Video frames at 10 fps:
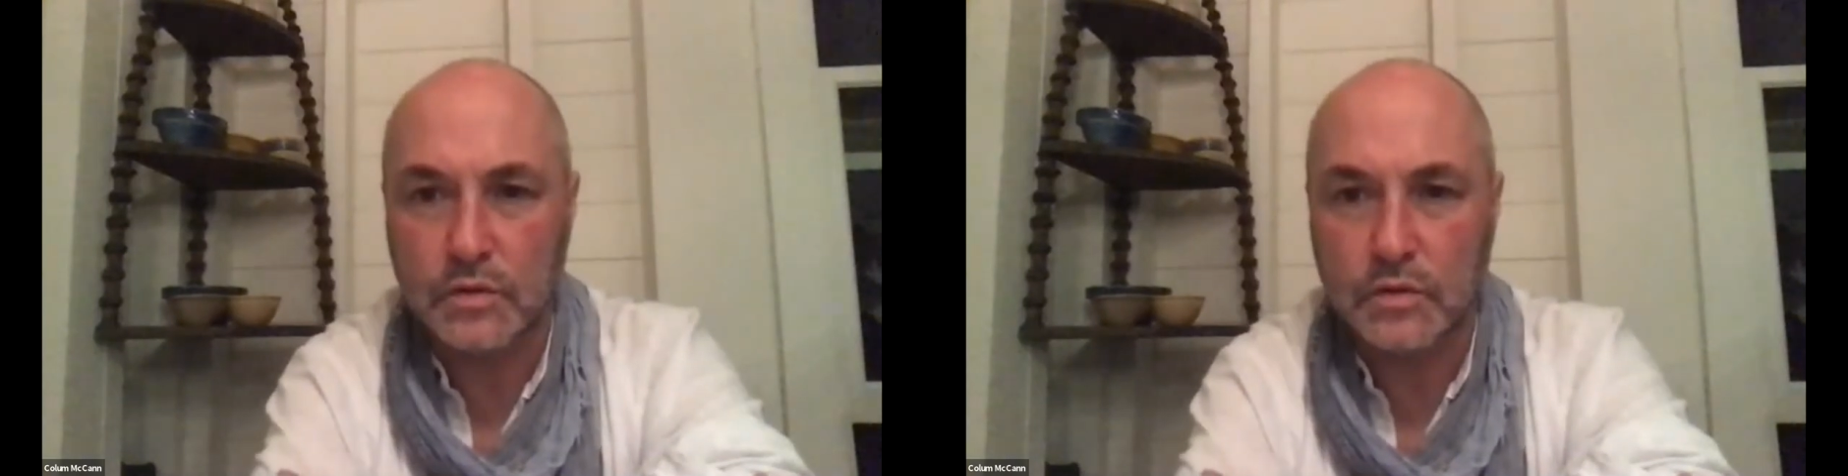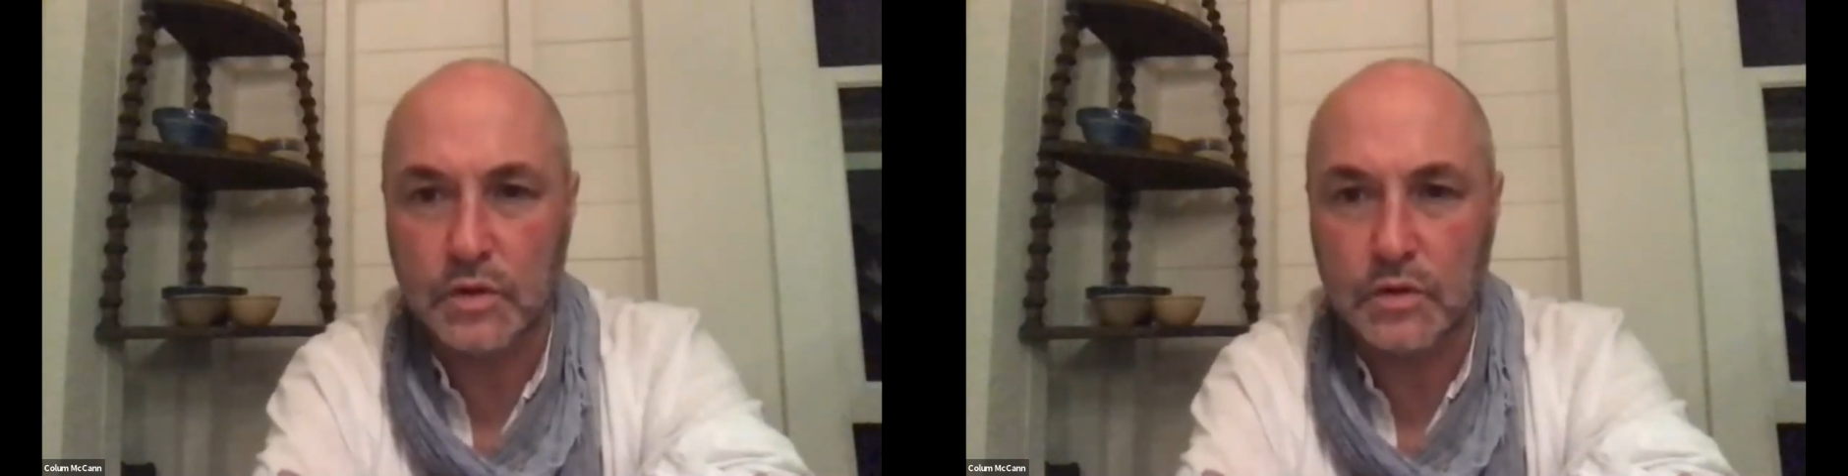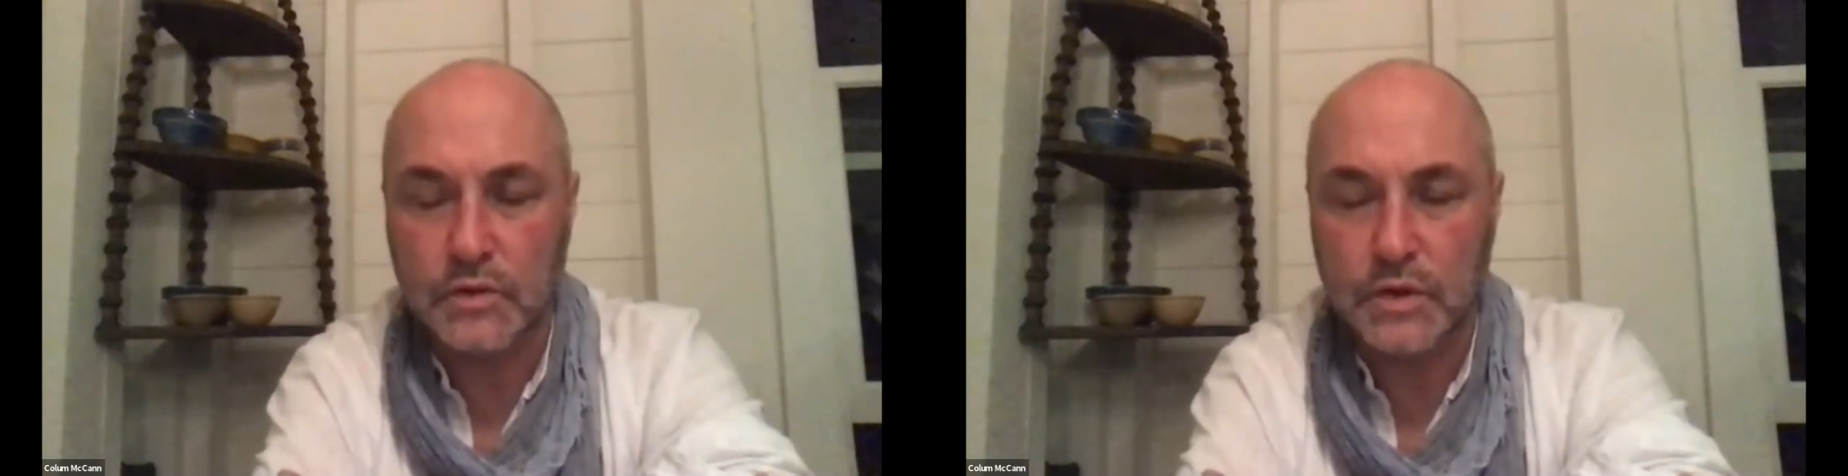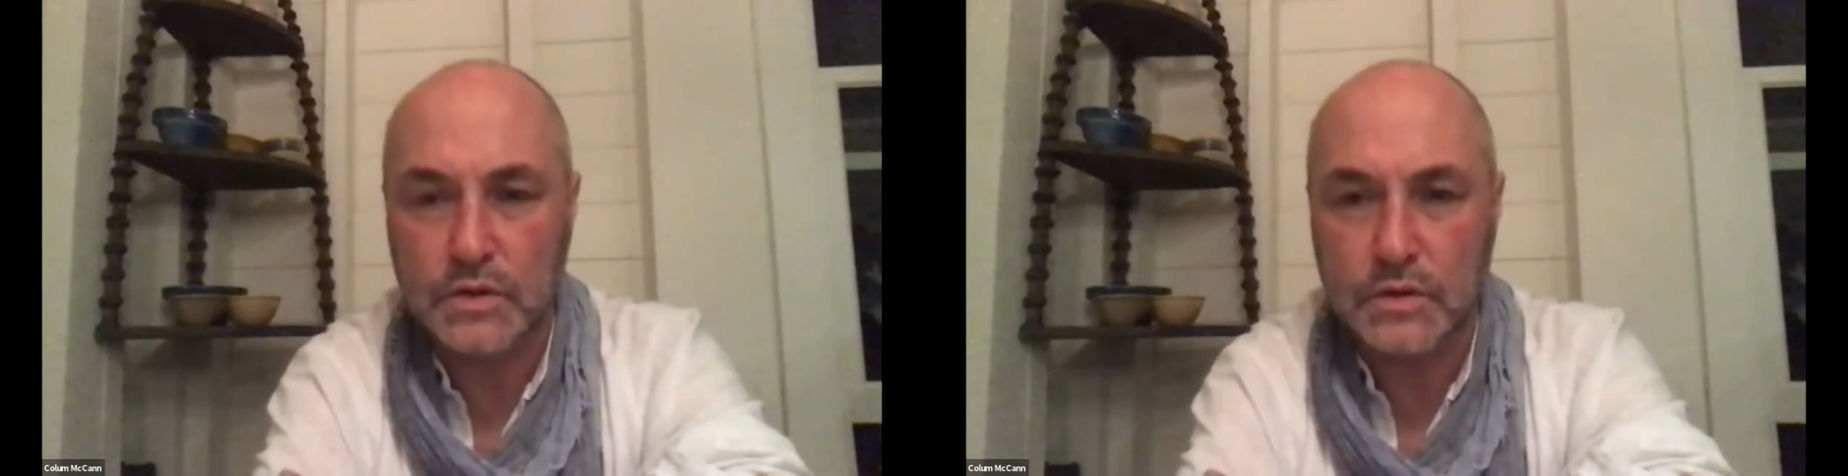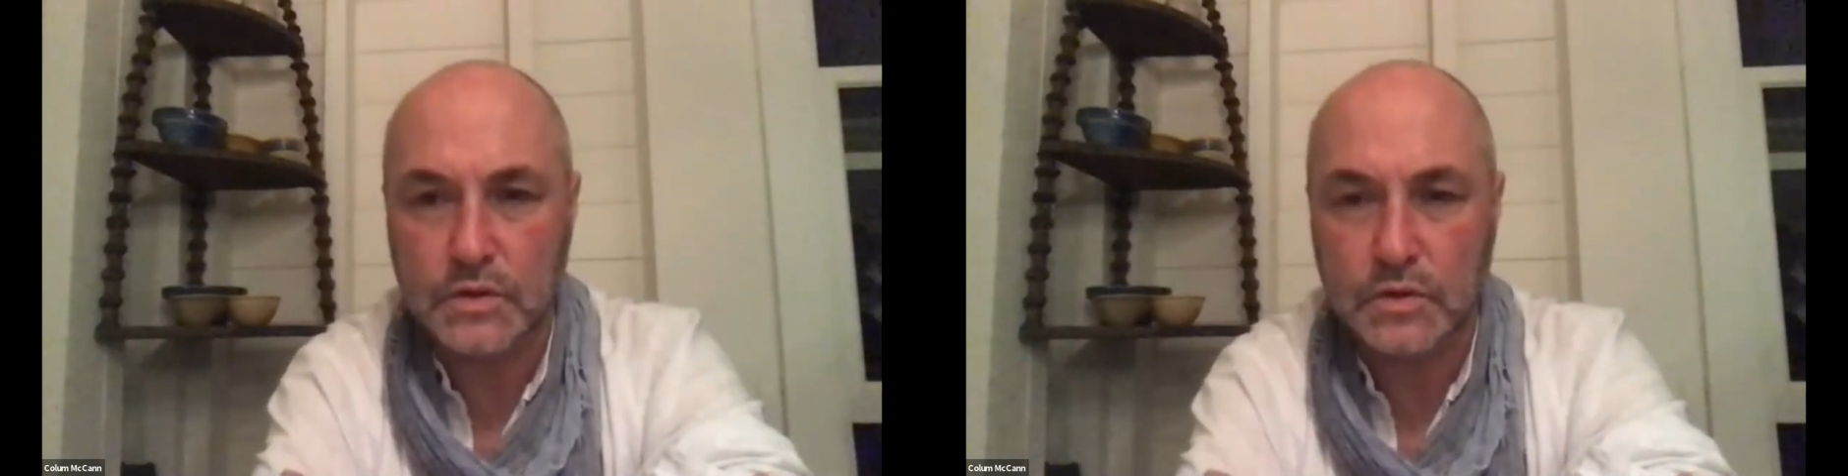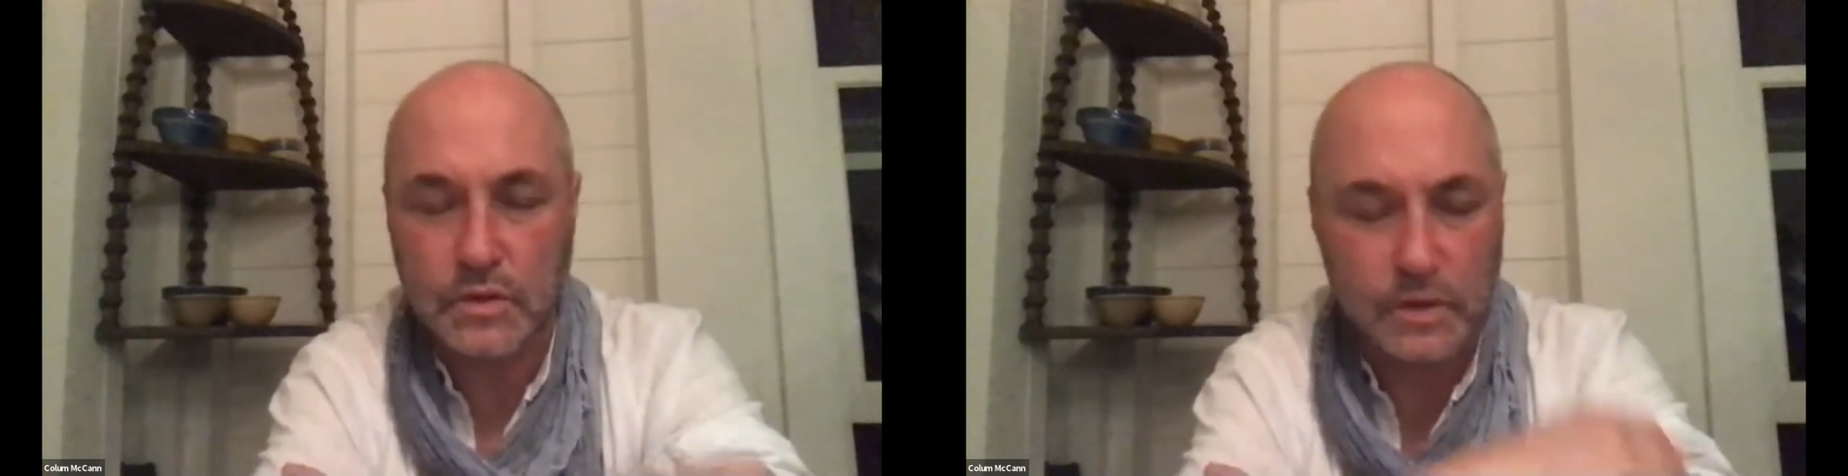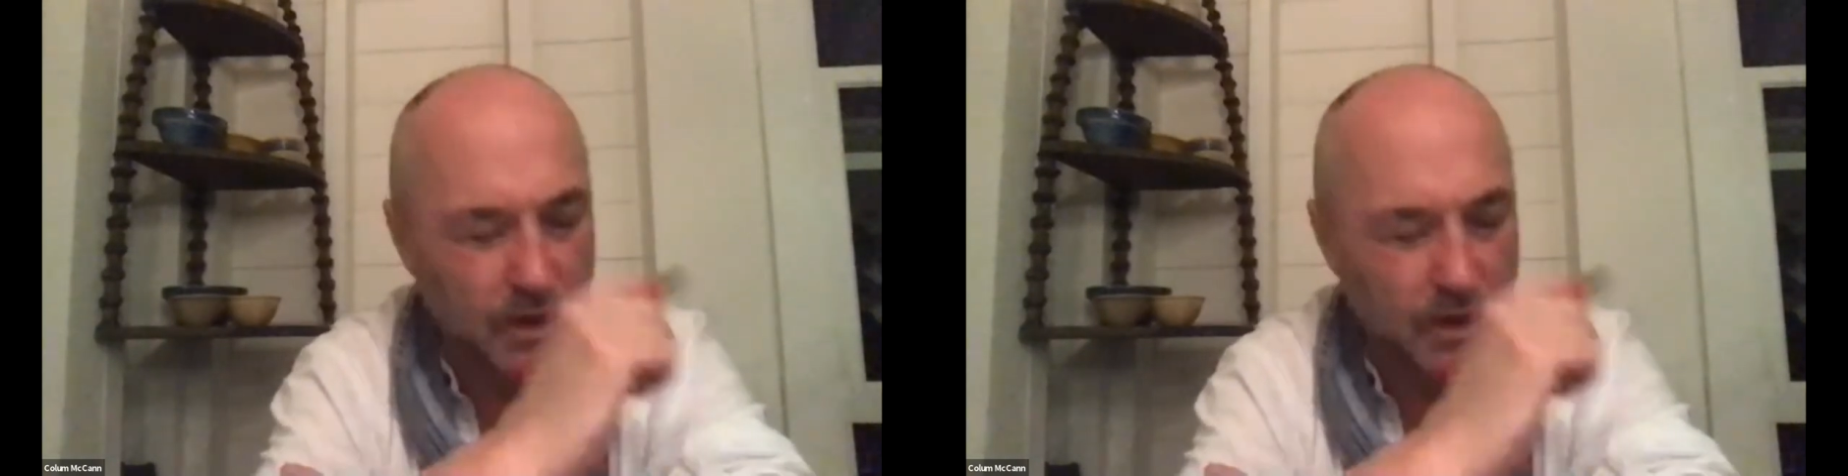universal. So